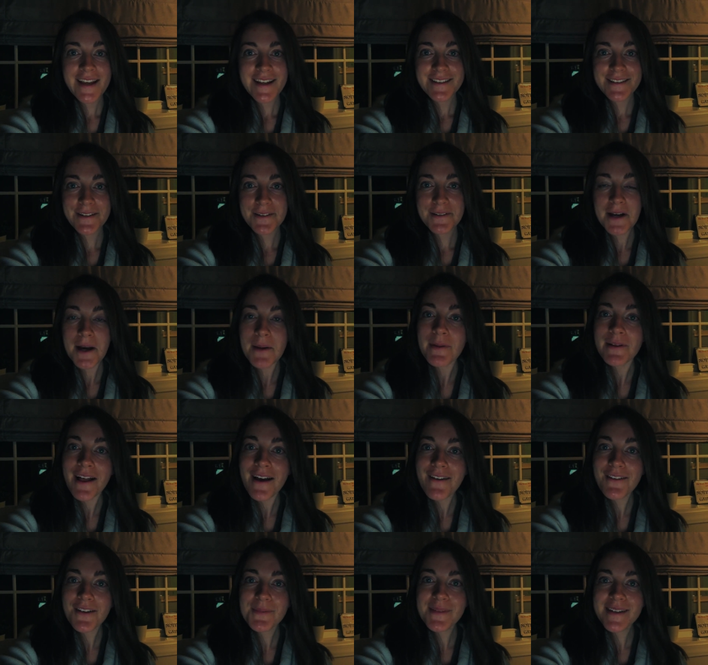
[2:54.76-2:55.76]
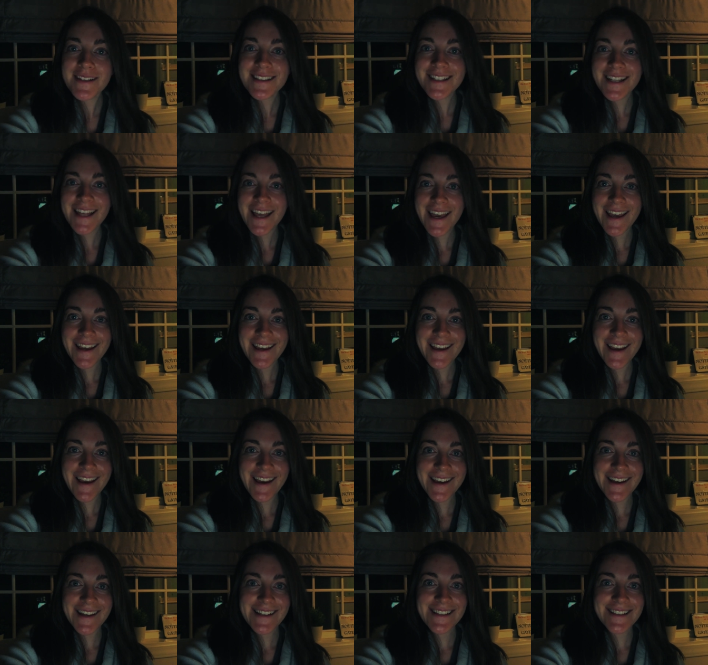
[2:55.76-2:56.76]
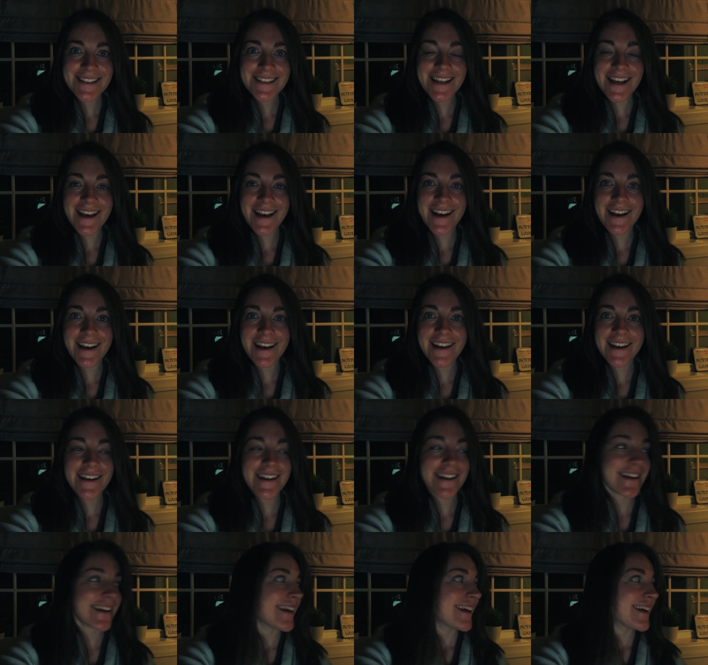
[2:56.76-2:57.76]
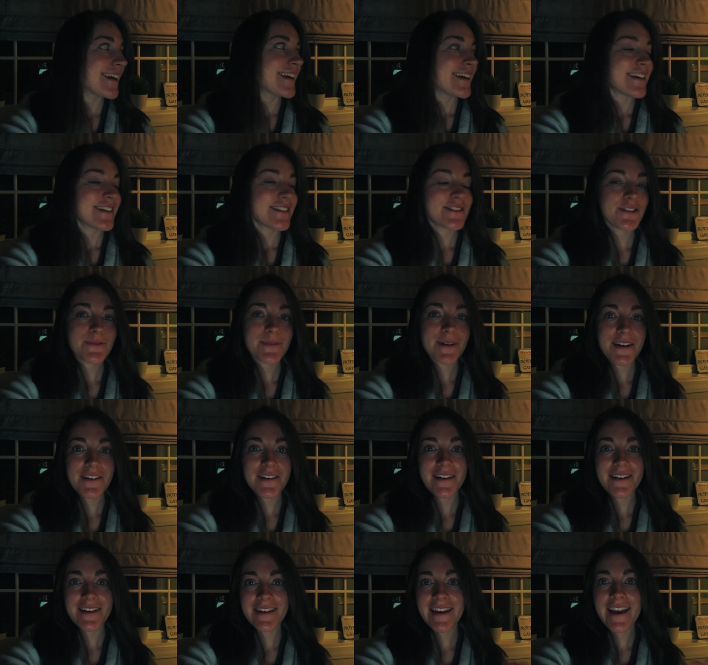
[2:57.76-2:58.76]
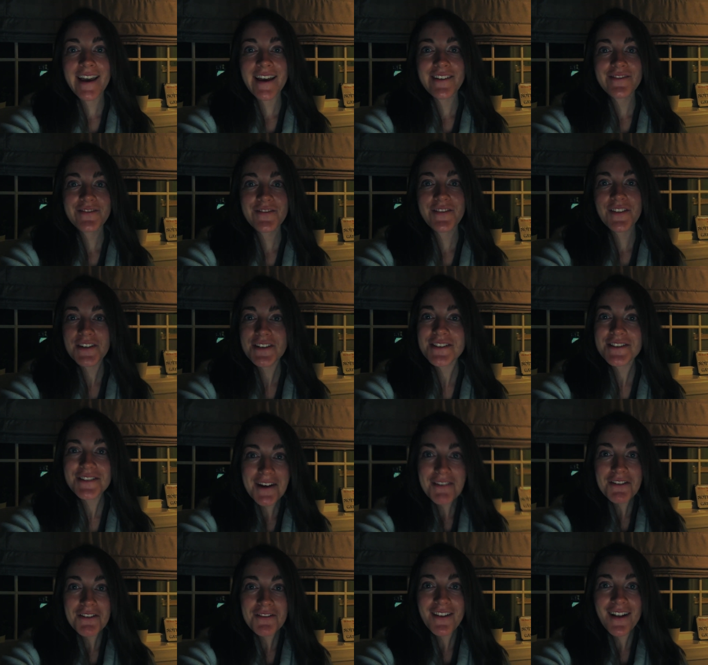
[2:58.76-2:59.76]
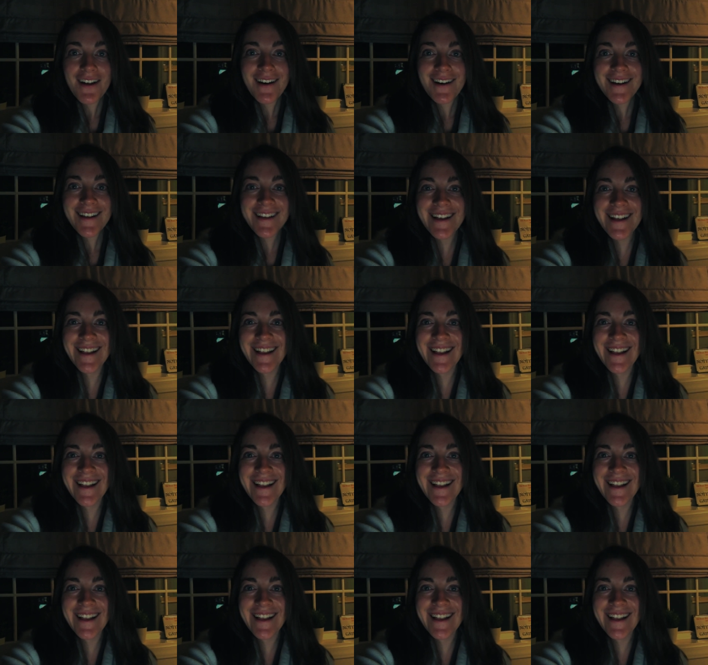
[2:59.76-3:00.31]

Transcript: So come along with me today as I do my, again, first travel vlog